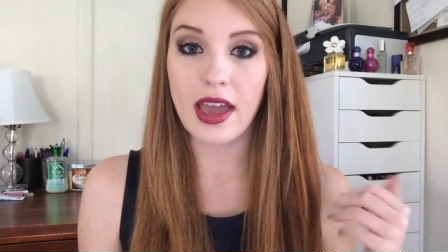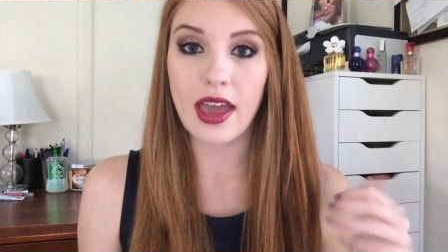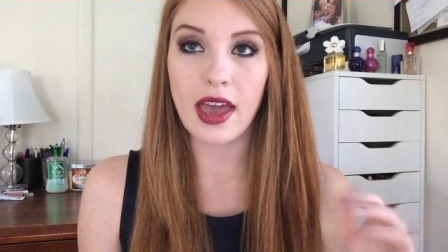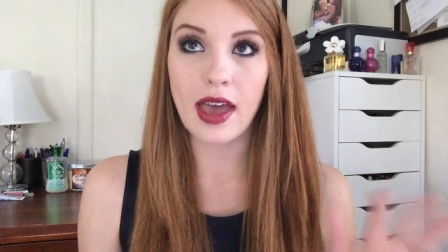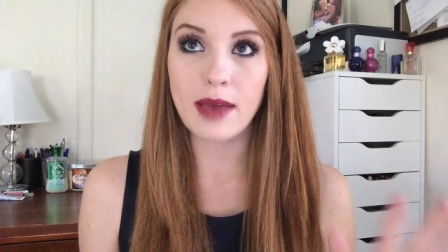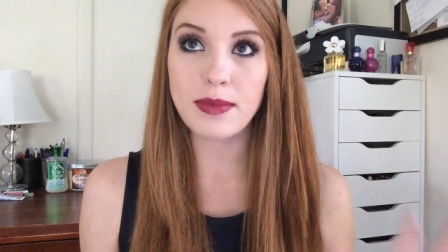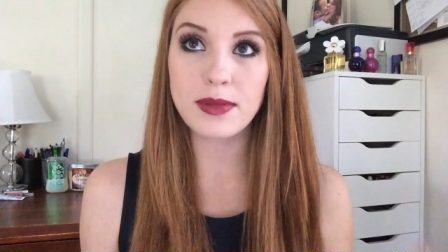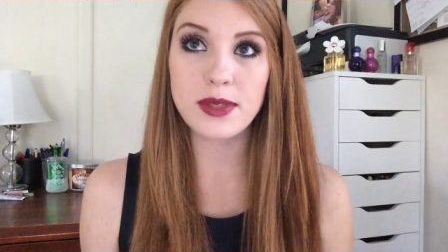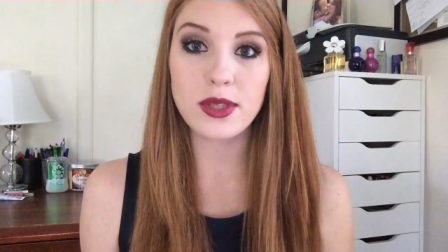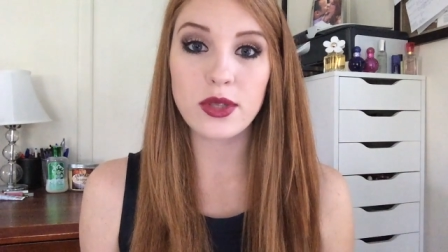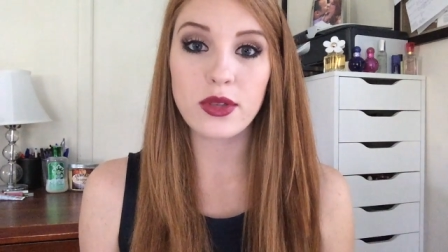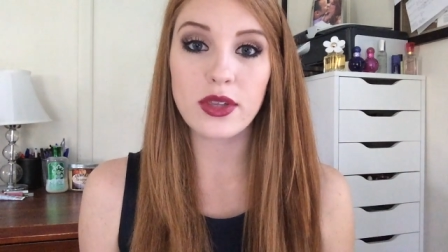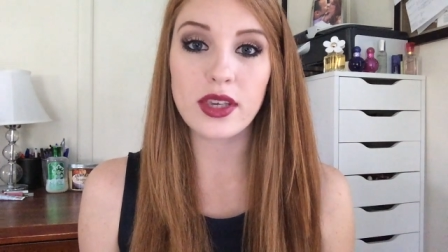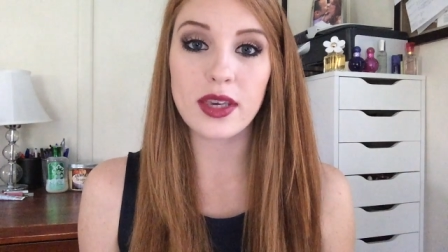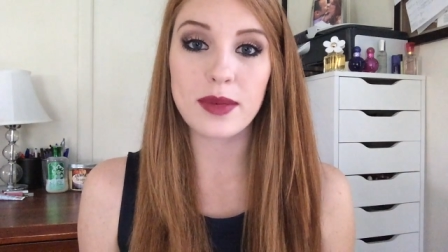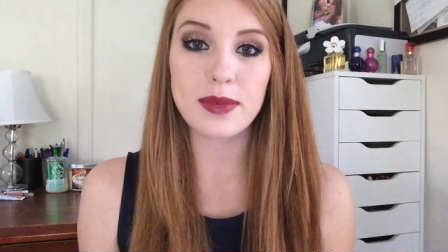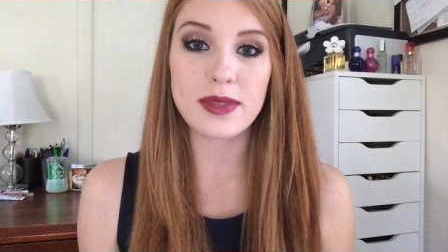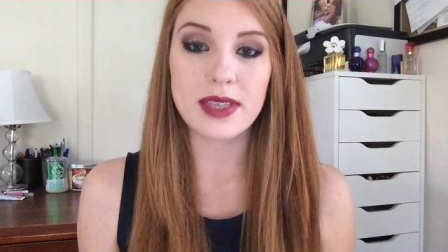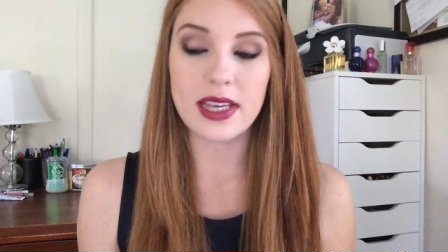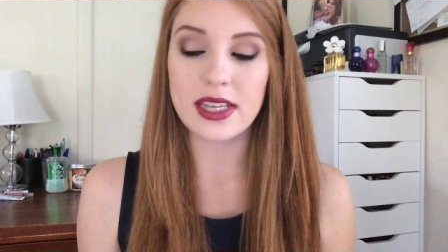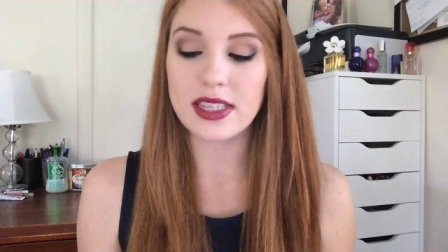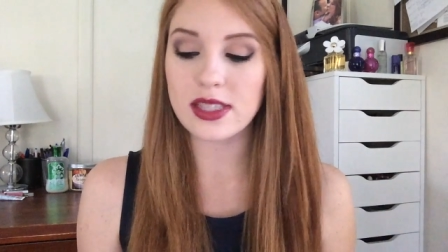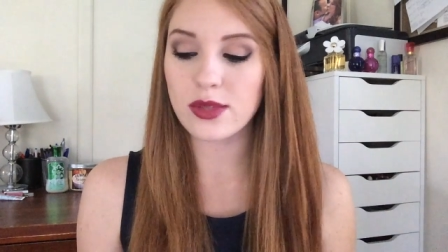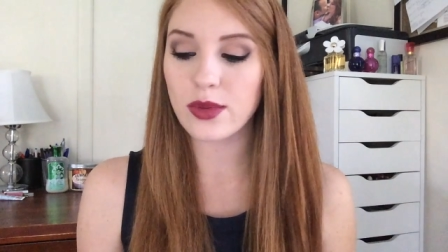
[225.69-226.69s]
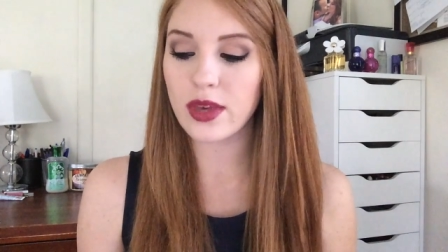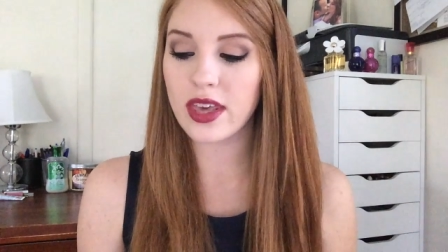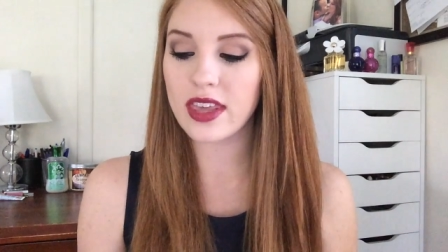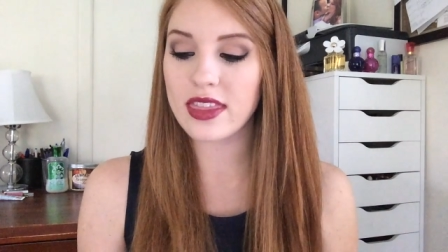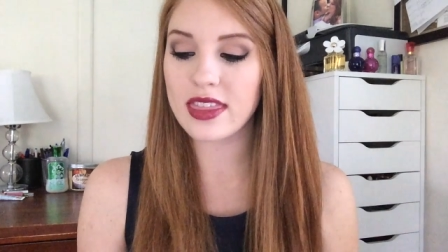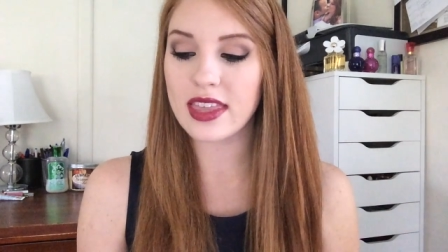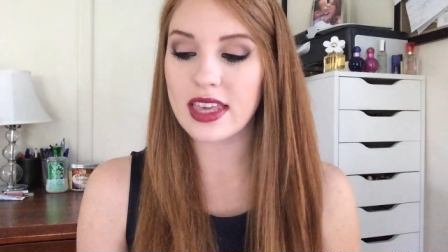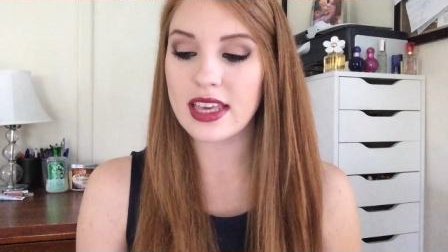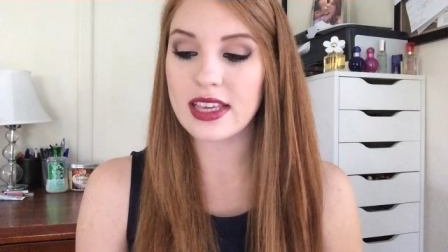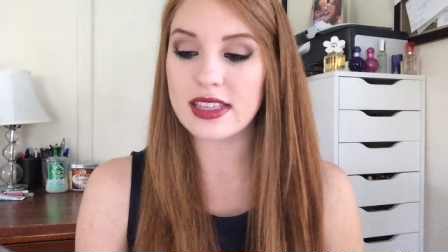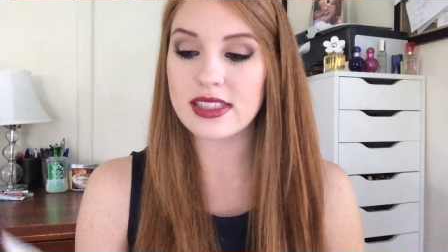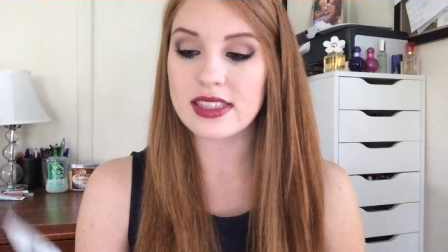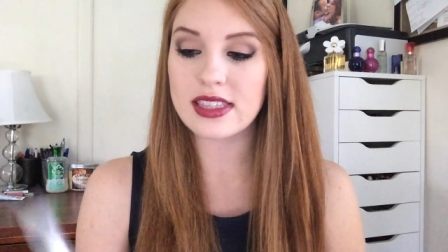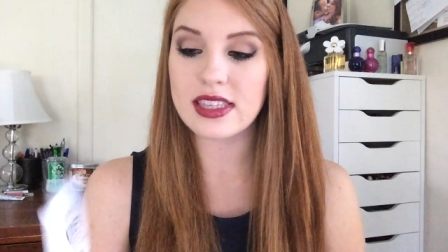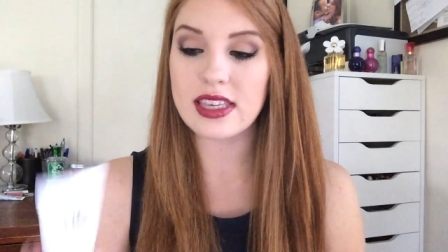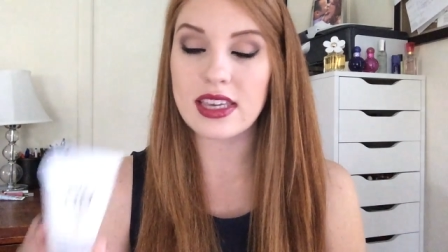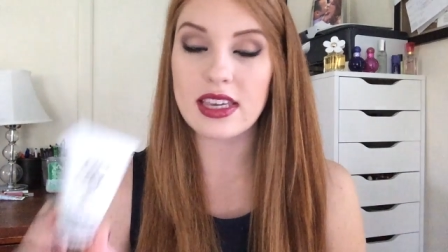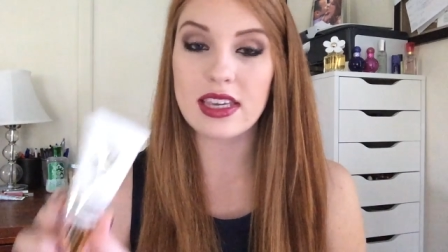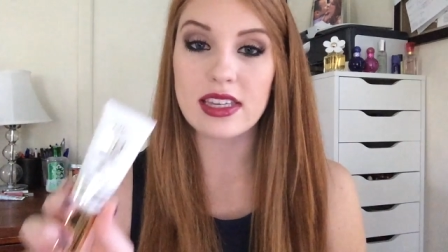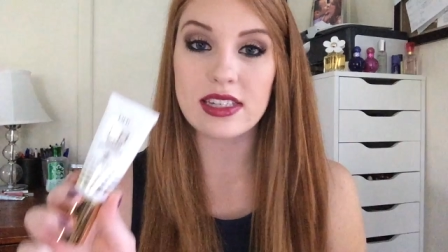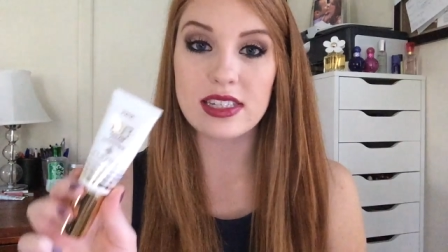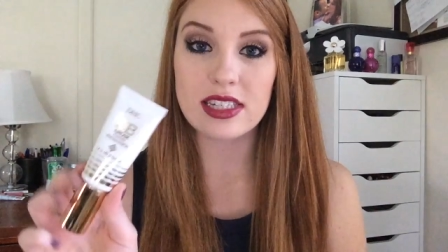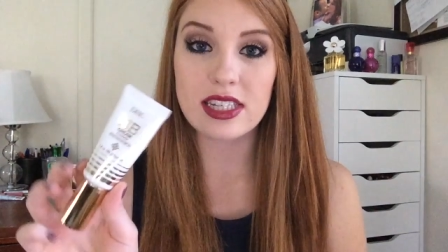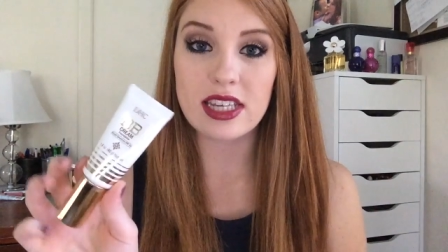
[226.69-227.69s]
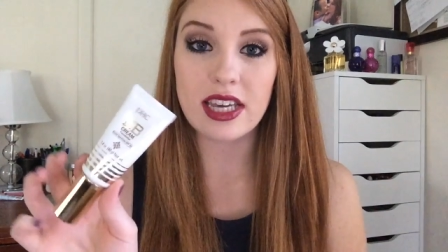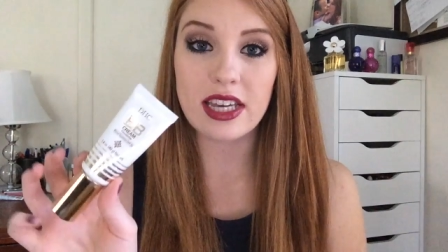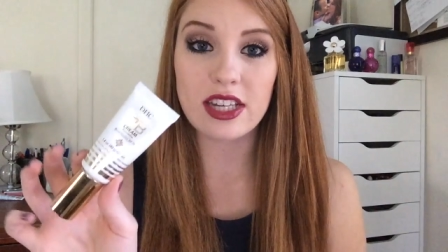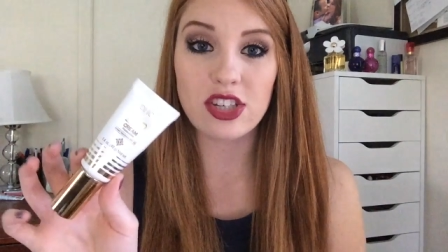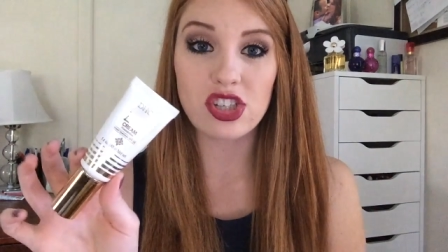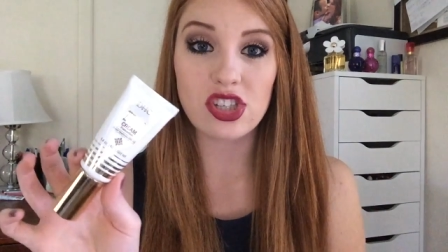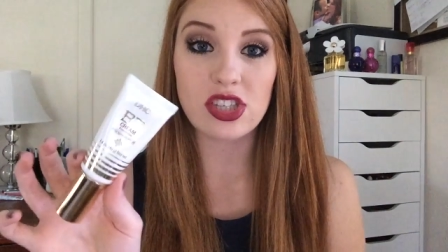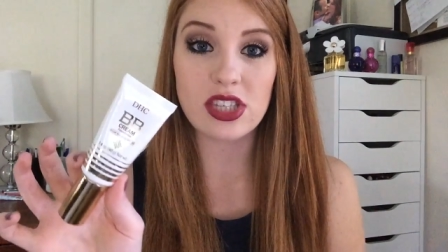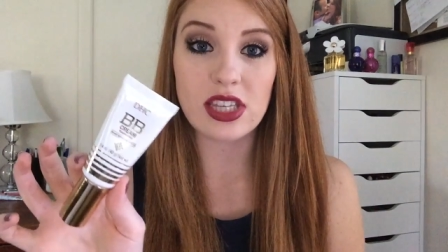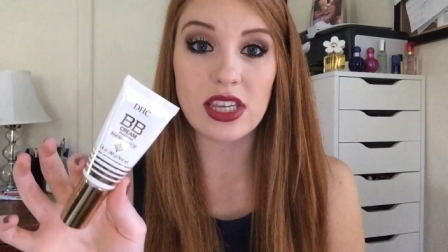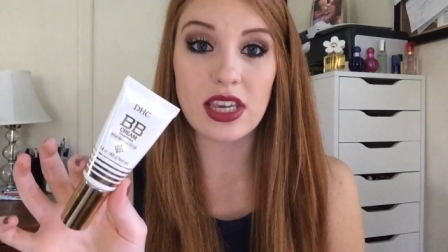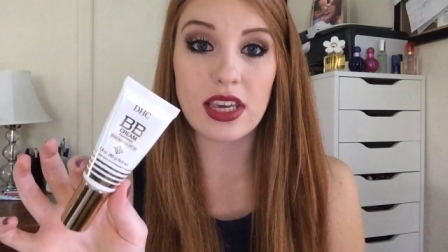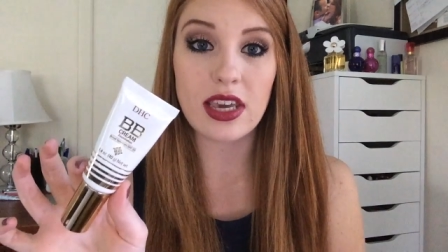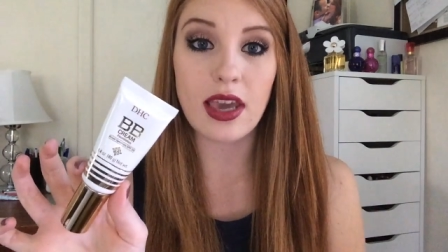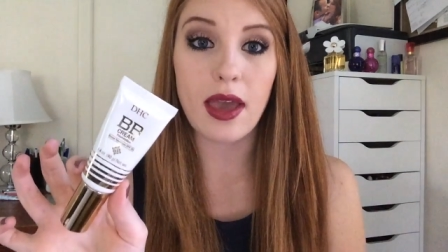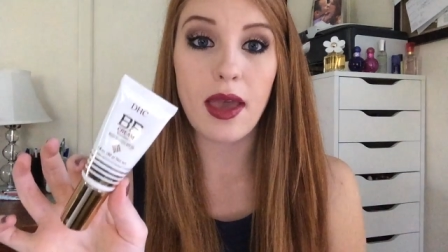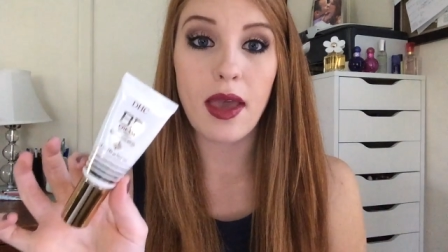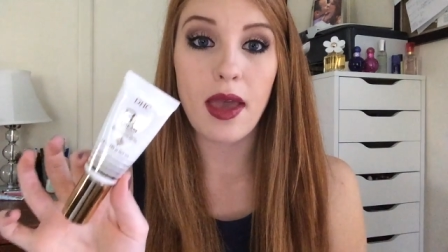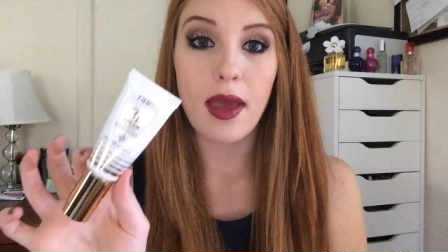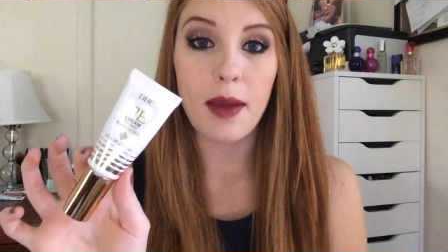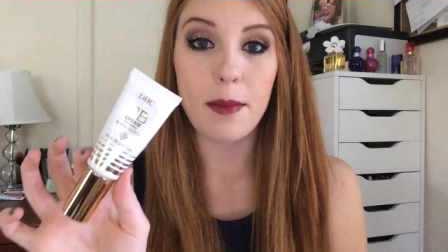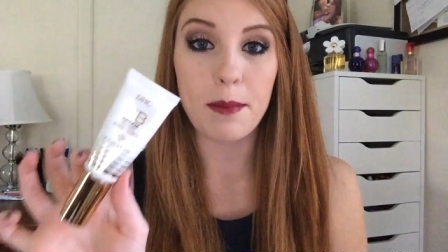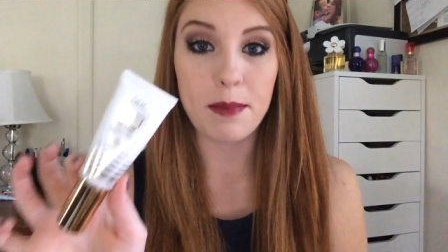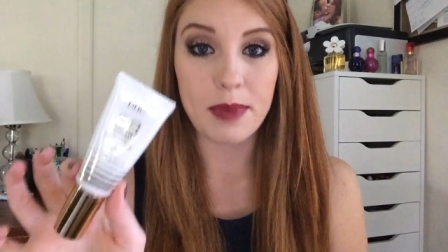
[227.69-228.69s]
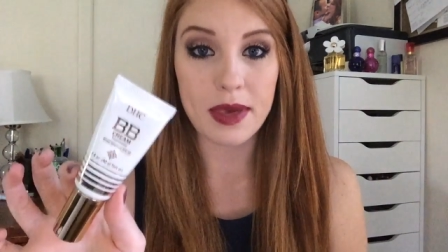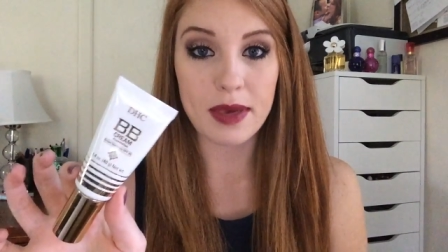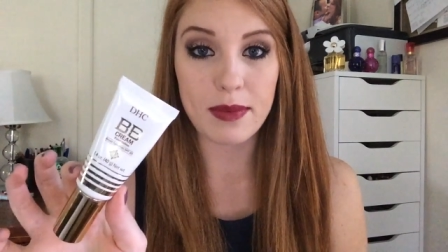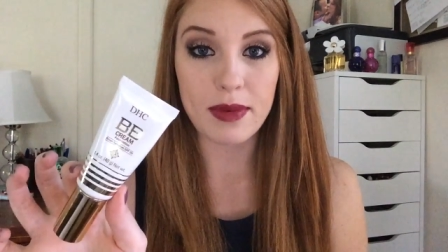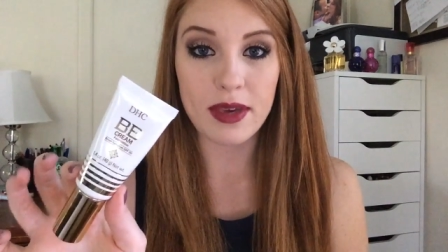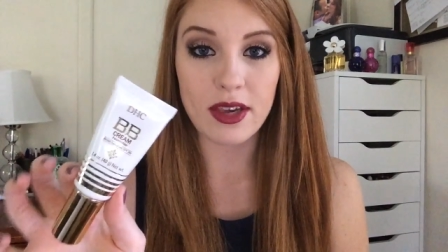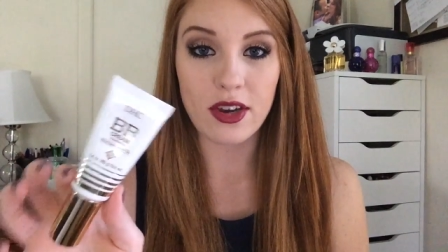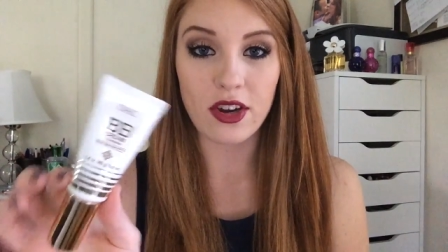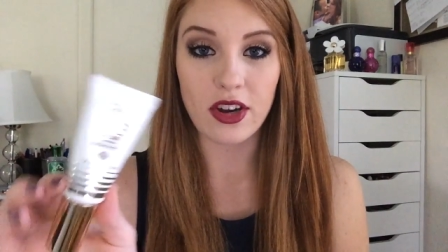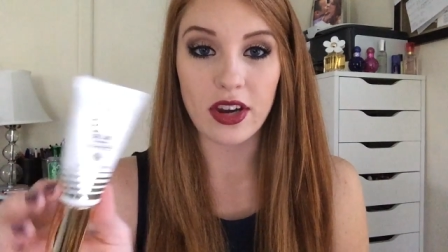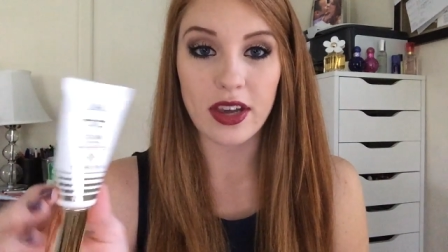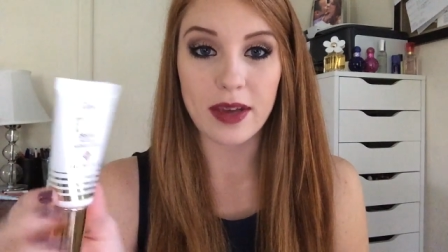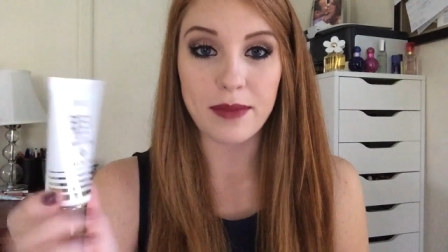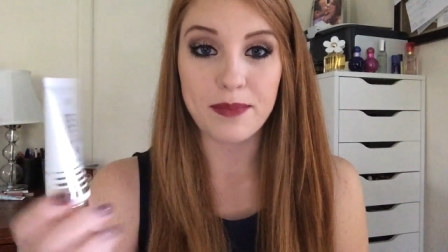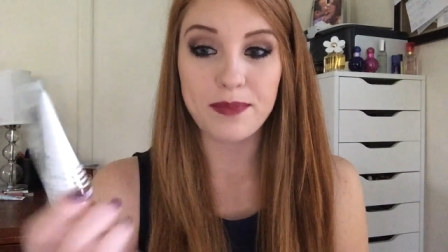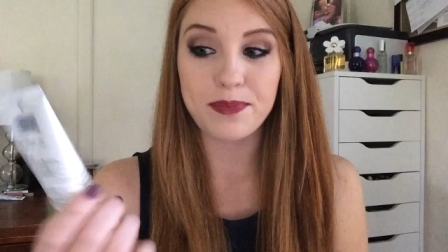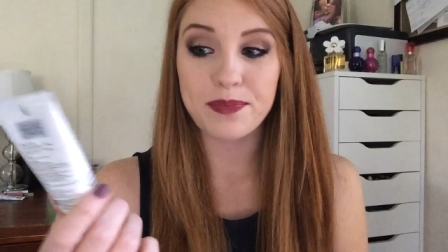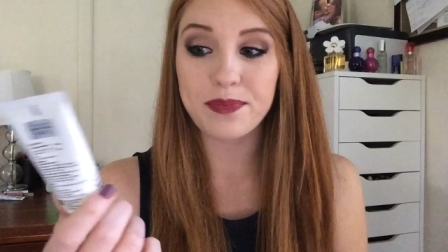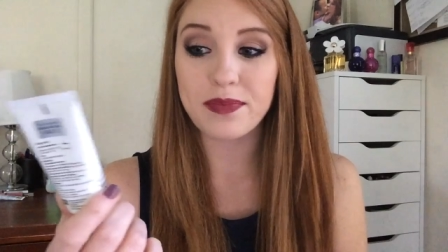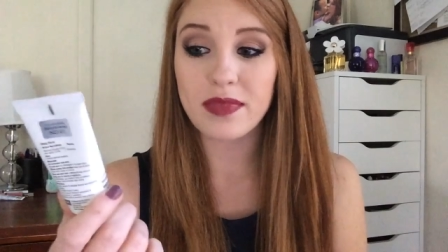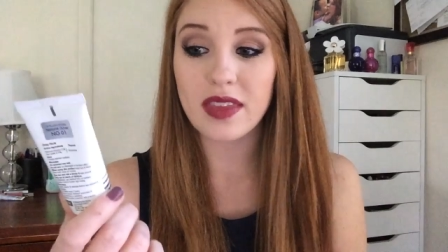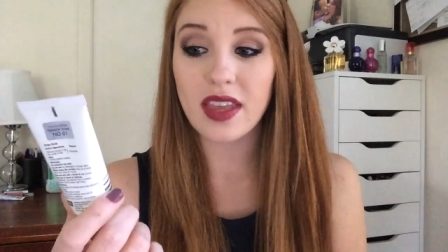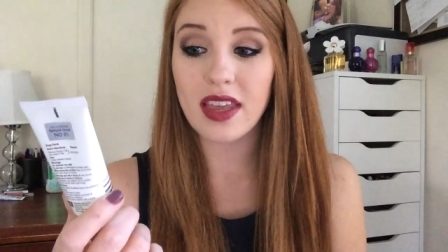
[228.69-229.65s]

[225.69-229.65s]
absolutely obsessed with is the D H C B B Cream.